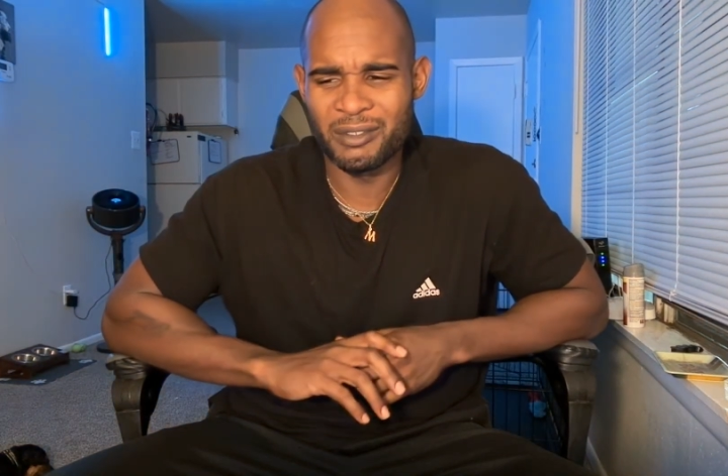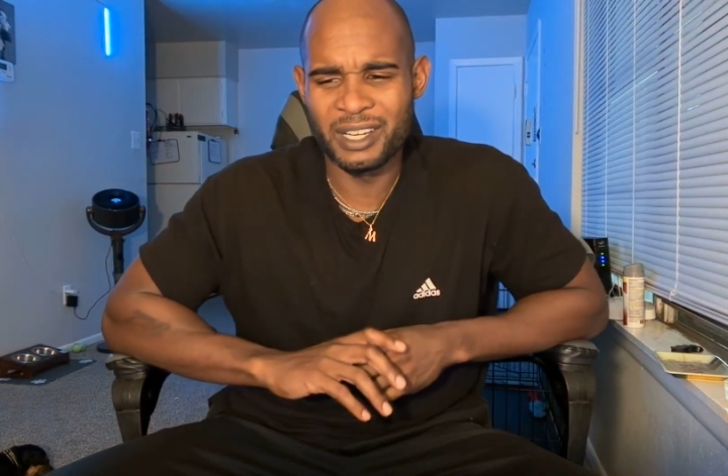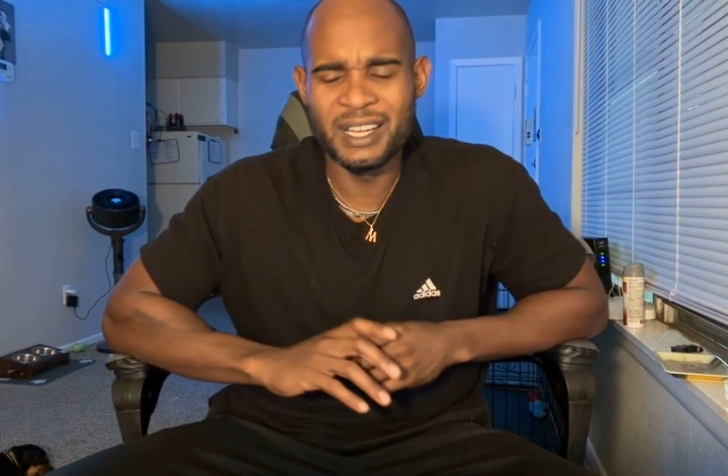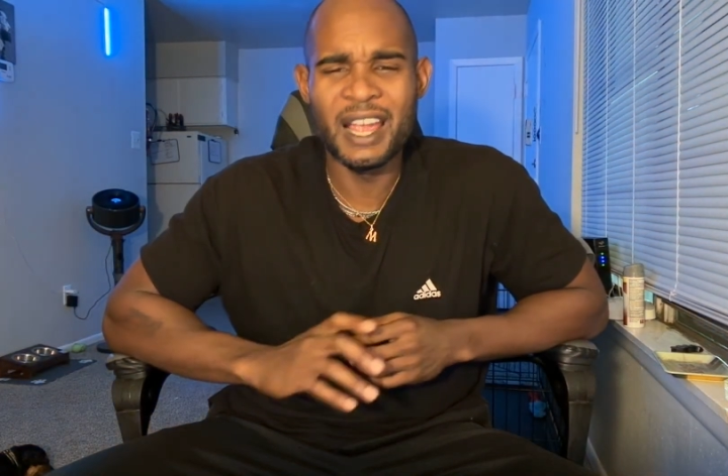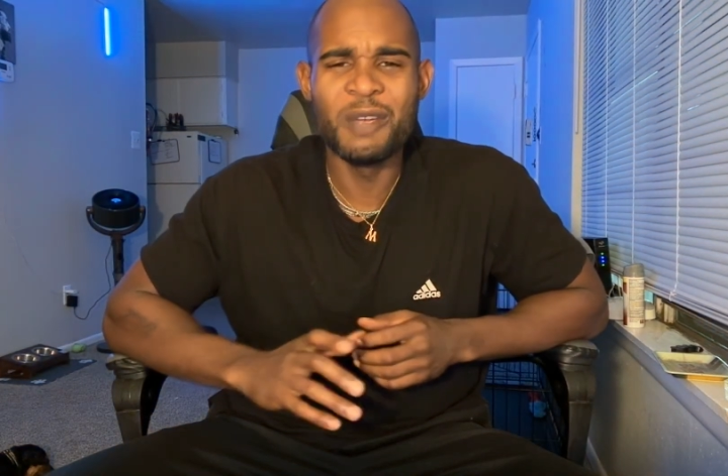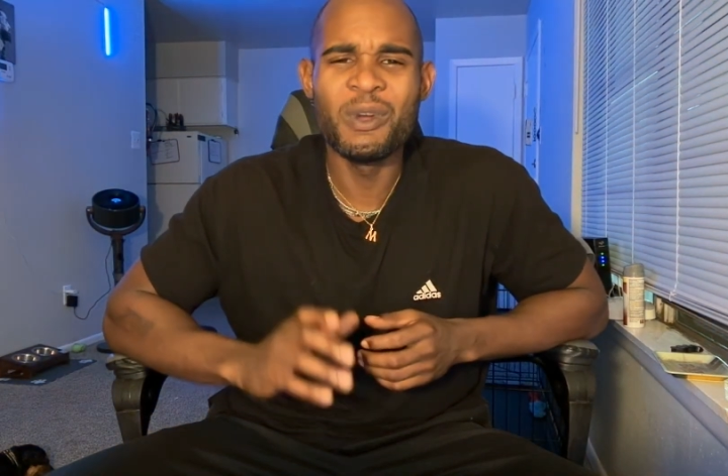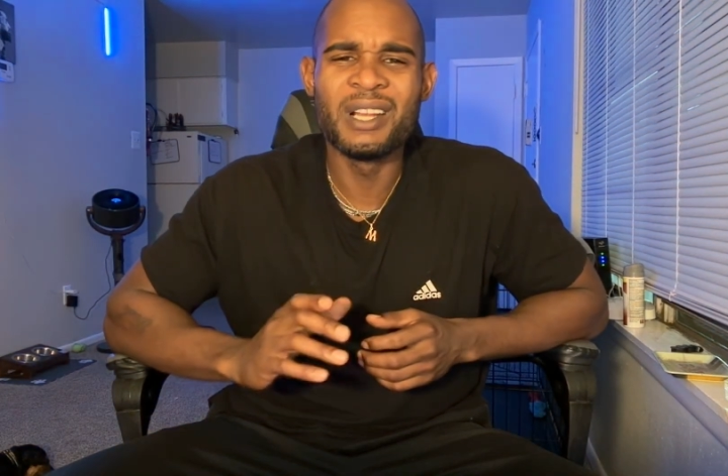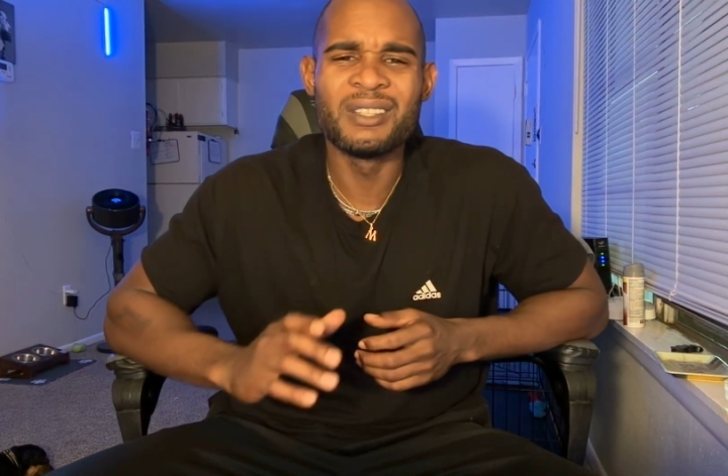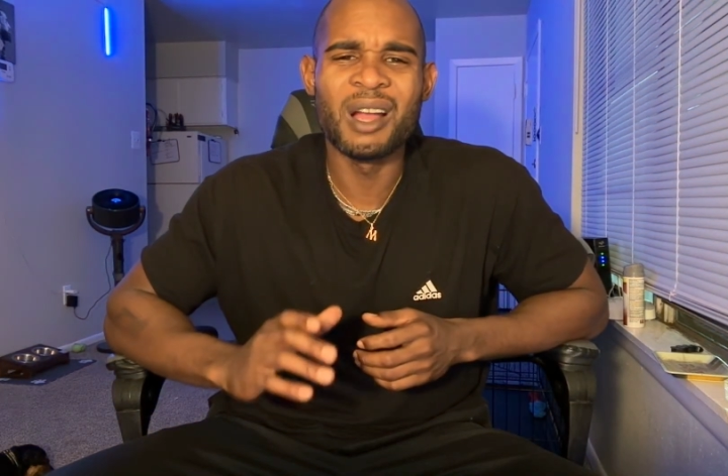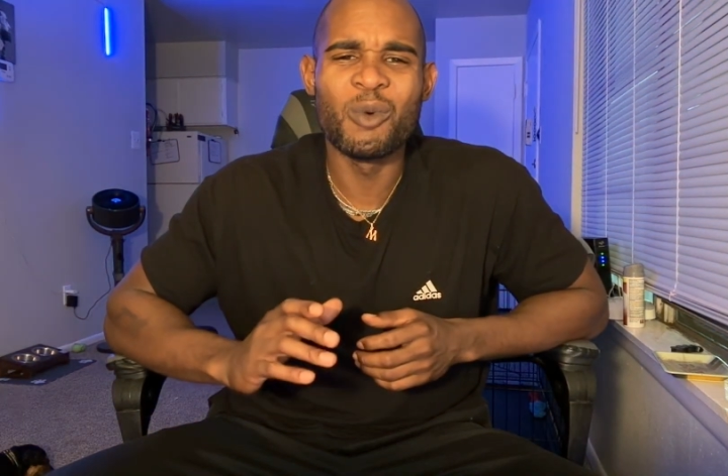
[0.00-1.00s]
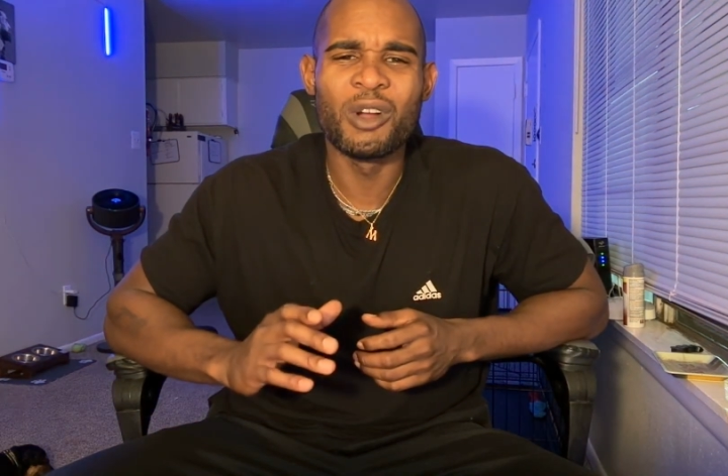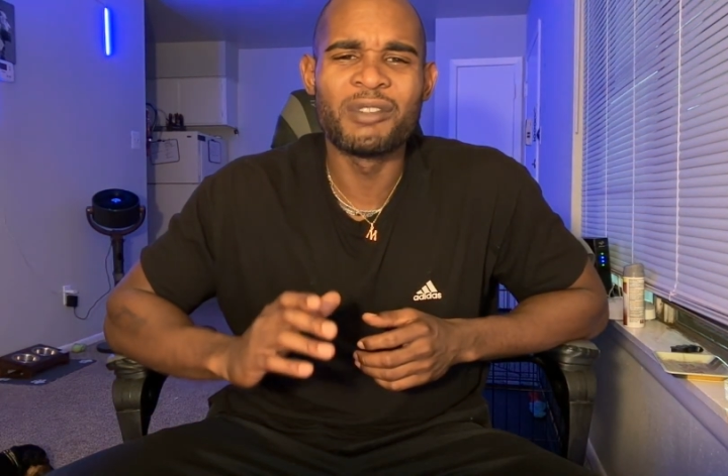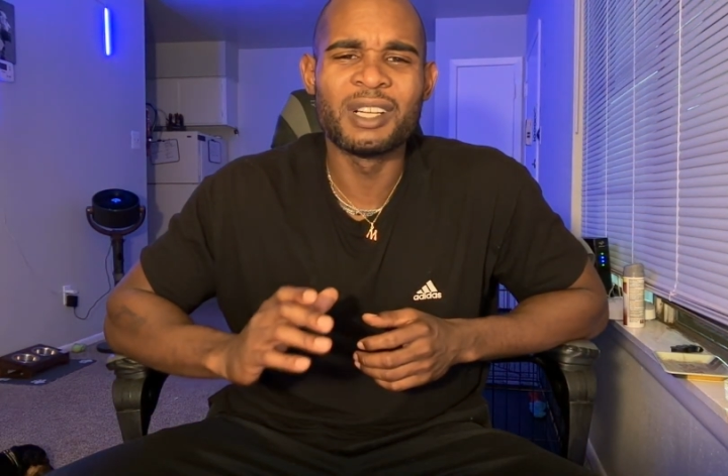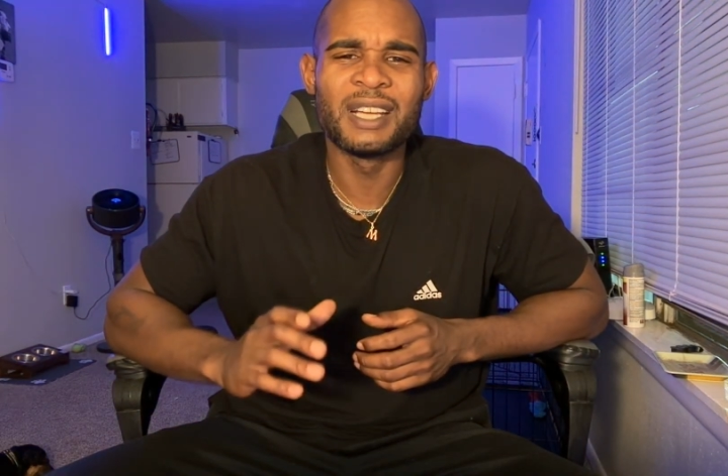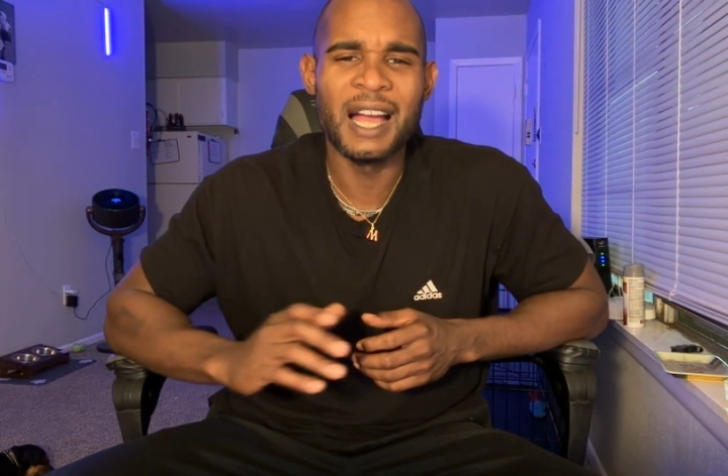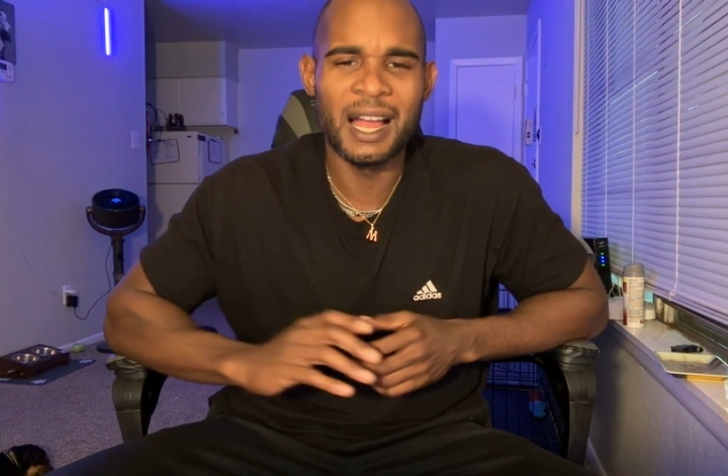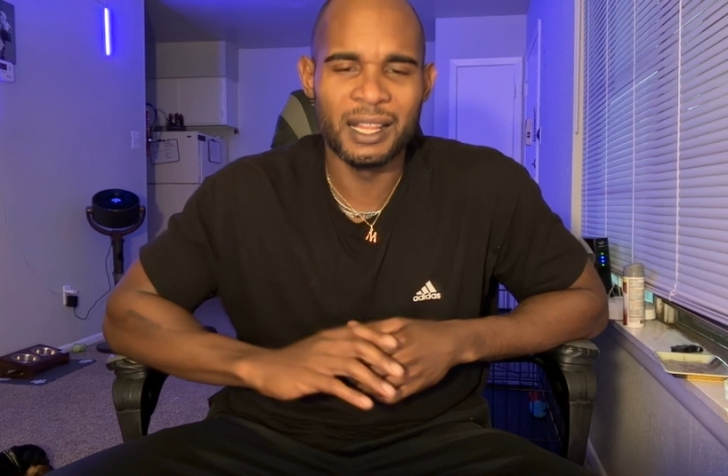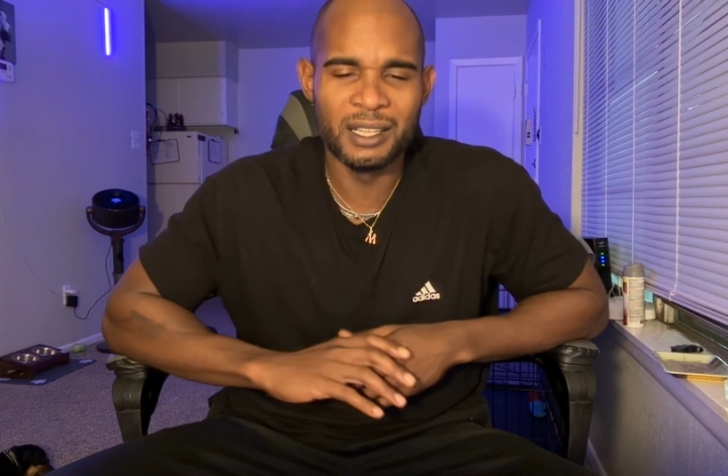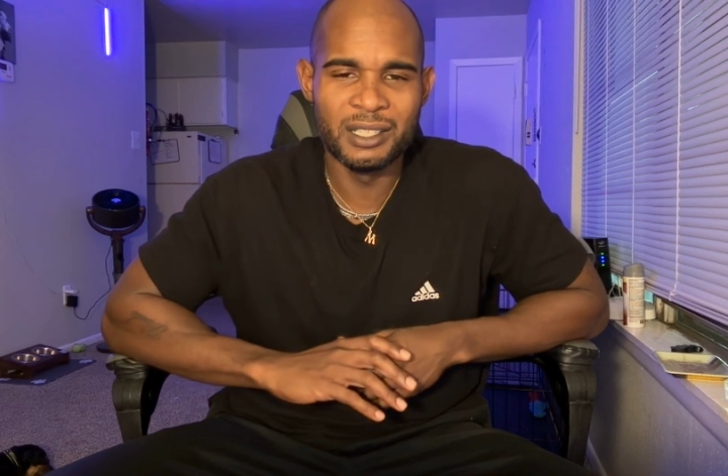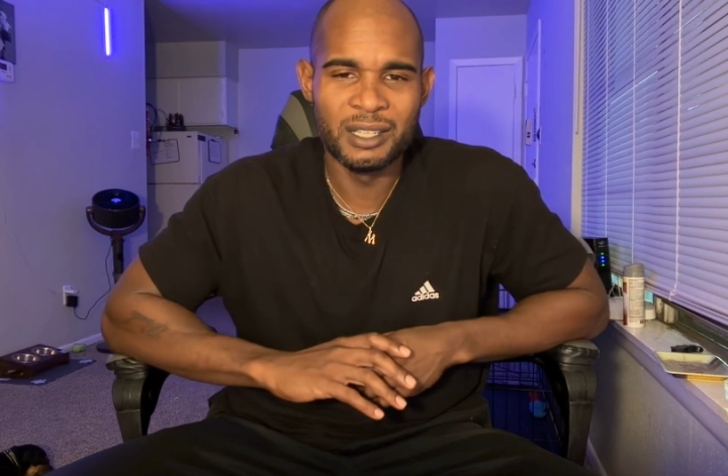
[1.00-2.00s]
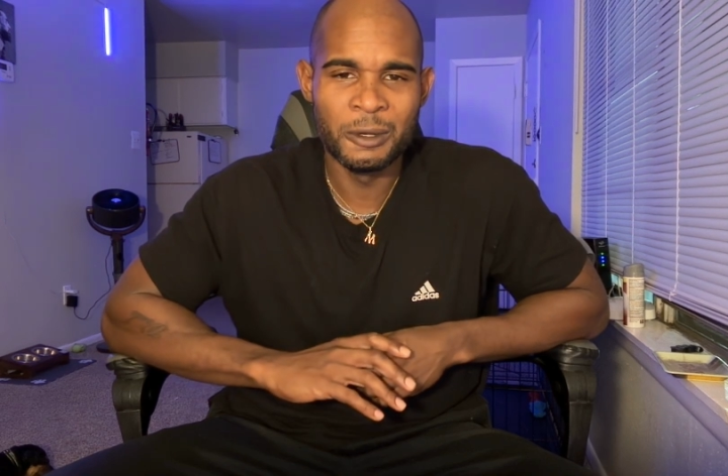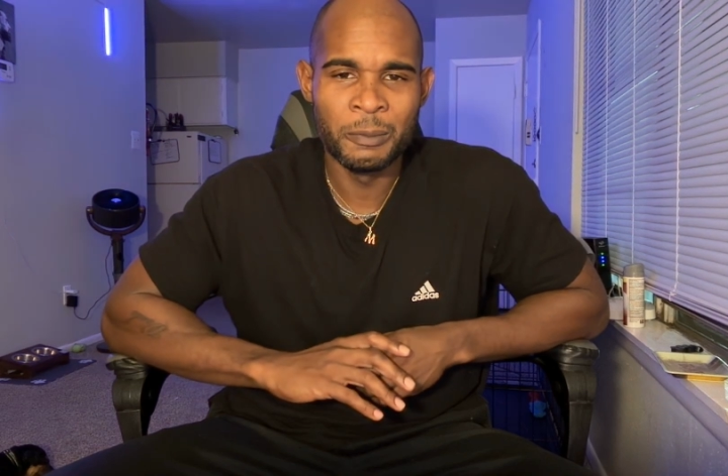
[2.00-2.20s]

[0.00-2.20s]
He waited till I went off to college.